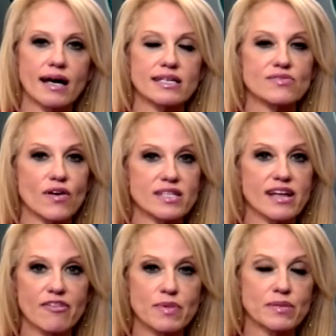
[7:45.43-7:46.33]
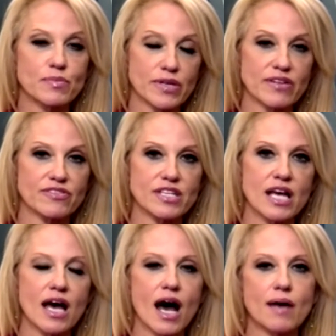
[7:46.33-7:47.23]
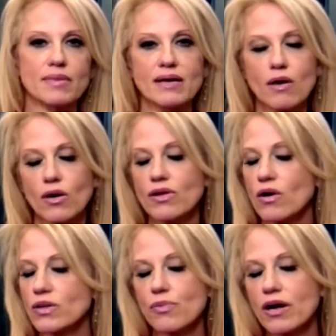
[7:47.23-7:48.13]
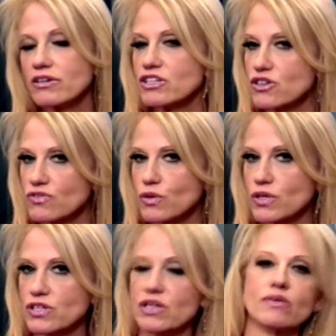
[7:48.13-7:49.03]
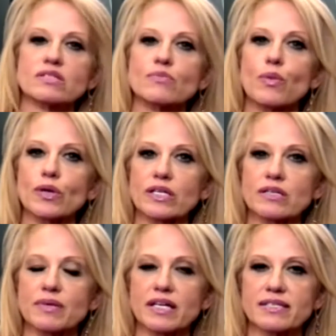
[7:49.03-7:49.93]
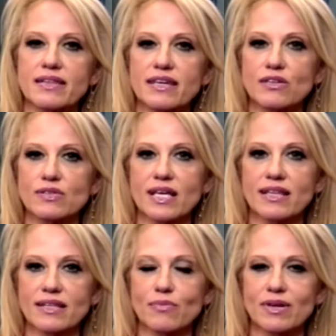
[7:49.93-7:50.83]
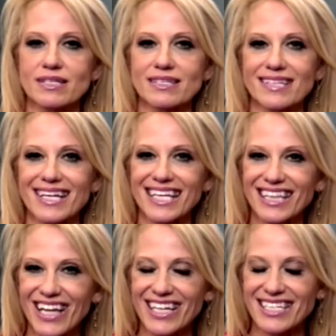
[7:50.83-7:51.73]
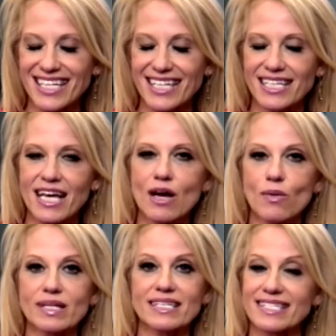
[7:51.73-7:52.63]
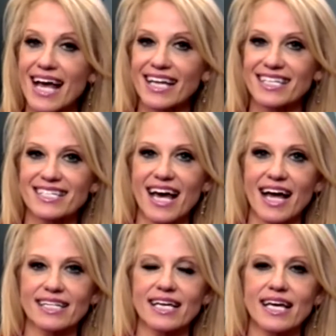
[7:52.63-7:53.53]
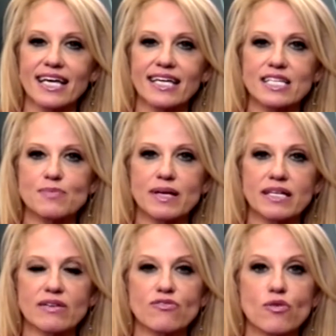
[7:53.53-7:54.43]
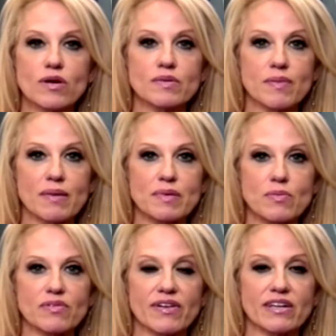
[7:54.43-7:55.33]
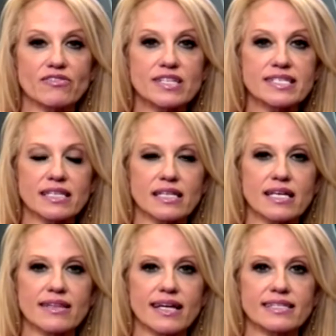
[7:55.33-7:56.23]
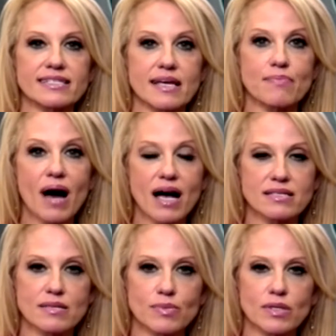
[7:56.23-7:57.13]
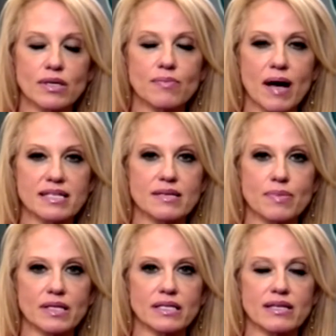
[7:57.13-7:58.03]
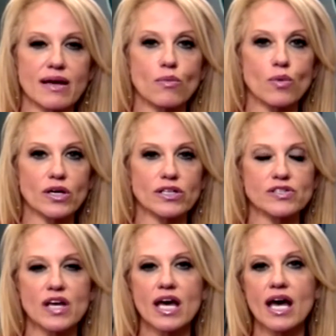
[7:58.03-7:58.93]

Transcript: Uh, as far as I've been briefed. Well, um, both um, on, on the broader issue of torture, though, it's important because I think you said that the president said he likes it. What he said is that he's been informed by people very recently that it is a possible, a possibility that works.